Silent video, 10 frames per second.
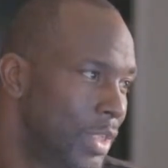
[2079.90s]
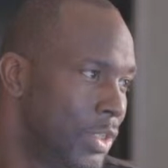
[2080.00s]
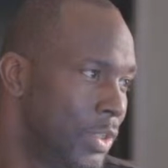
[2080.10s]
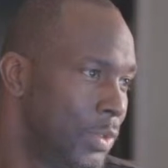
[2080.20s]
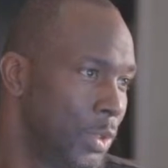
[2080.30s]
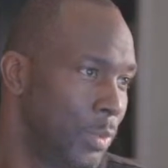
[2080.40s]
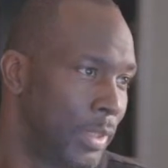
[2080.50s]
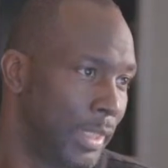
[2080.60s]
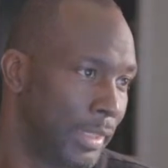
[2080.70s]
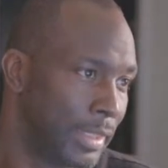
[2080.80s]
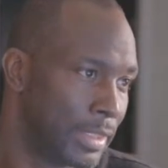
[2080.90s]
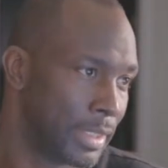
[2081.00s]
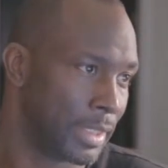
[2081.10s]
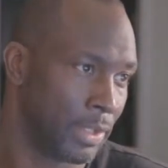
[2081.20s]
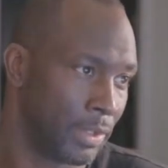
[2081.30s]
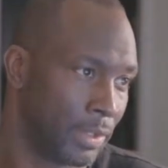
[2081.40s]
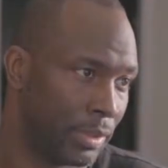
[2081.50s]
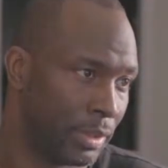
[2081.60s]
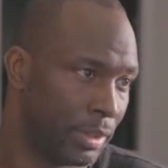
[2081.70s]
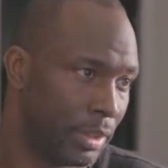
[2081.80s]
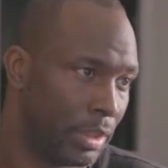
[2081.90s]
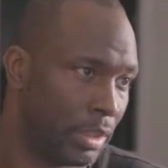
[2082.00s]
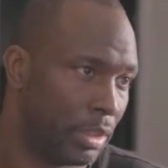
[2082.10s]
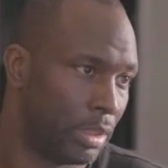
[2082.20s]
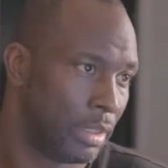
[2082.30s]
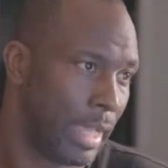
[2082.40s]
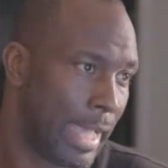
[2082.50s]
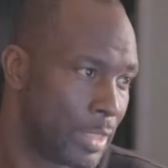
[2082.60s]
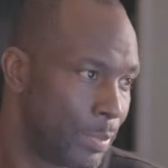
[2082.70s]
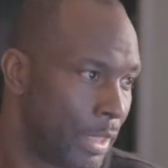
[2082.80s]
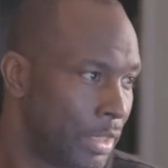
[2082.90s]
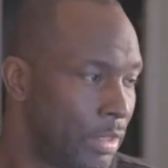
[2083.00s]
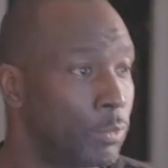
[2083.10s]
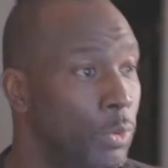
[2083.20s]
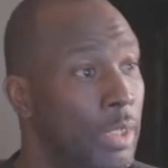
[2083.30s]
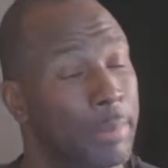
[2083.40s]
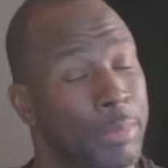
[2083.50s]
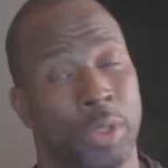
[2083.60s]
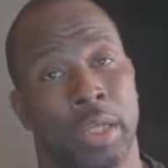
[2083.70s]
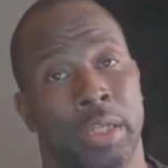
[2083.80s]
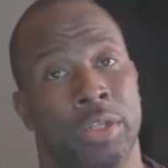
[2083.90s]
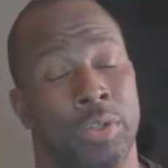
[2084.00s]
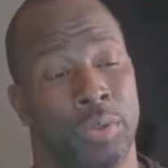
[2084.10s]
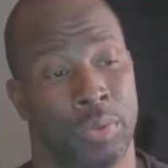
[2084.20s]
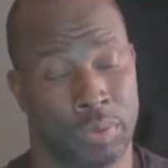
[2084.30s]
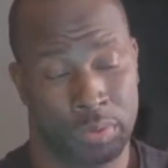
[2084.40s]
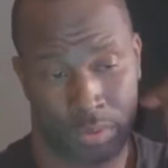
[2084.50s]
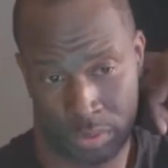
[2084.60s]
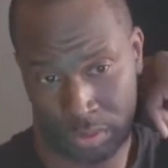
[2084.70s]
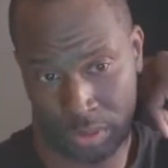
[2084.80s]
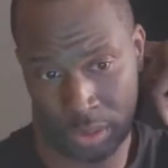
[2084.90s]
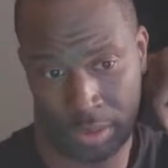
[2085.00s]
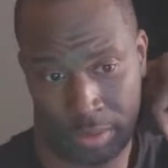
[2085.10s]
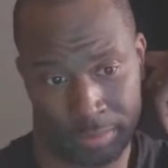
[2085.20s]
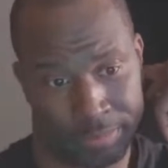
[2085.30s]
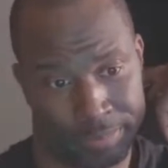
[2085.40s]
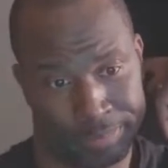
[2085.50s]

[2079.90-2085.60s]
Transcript: YouTube thing, this is another aspect of what I'm trying to do. Um,